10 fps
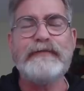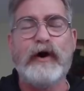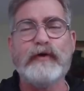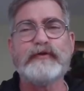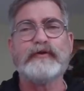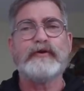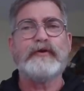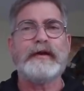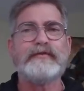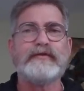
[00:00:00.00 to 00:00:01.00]
also
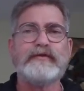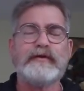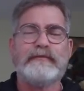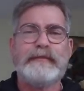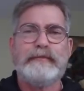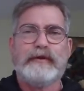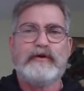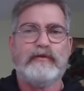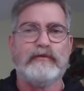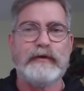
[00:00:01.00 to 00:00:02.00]
Ben-Nun Institute of
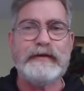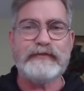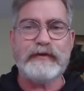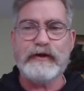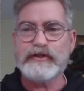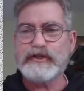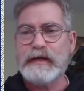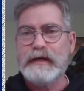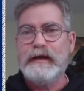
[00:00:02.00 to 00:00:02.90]
Biblical Research.